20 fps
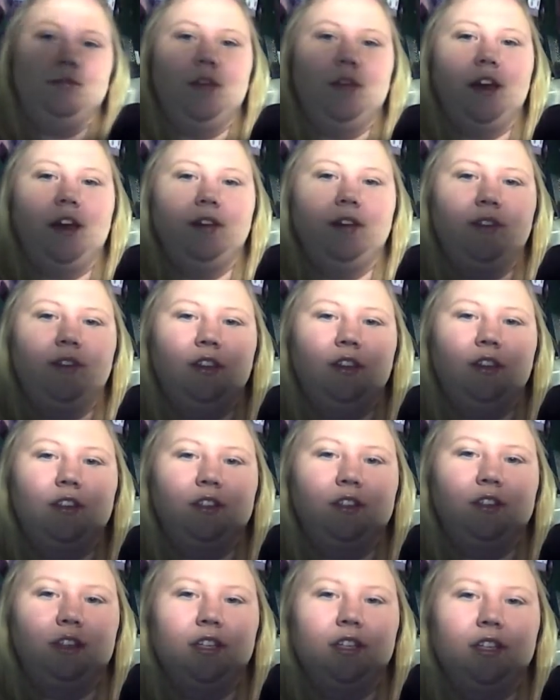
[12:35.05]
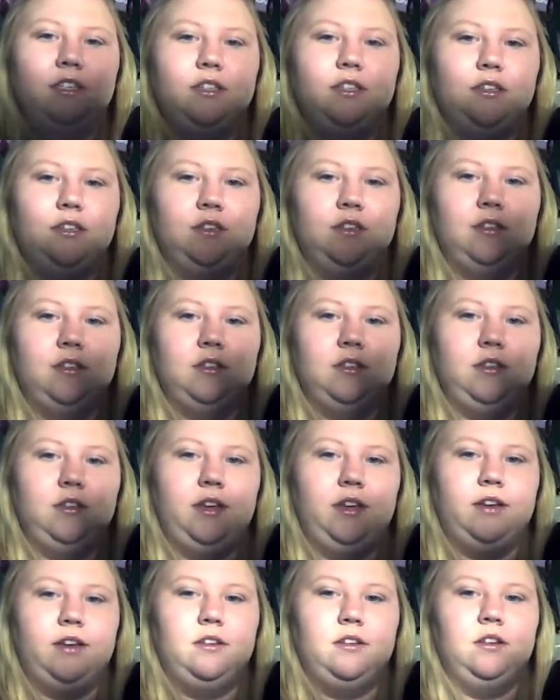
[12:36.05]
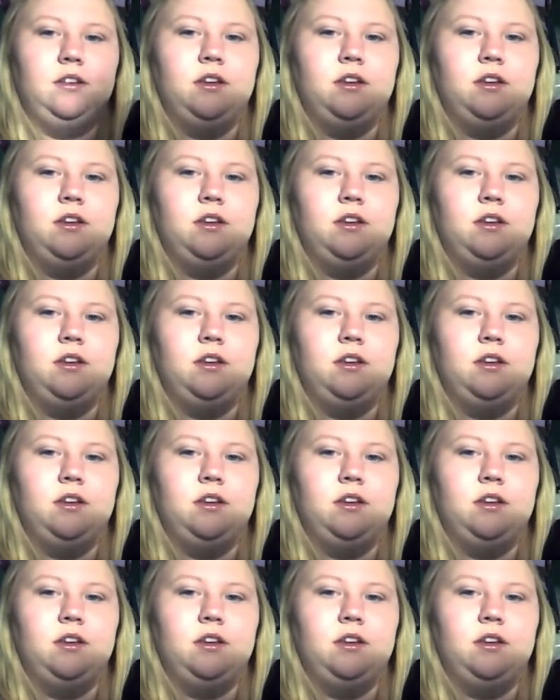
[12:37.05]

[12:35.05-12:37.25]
Not even in the screen. Yeah.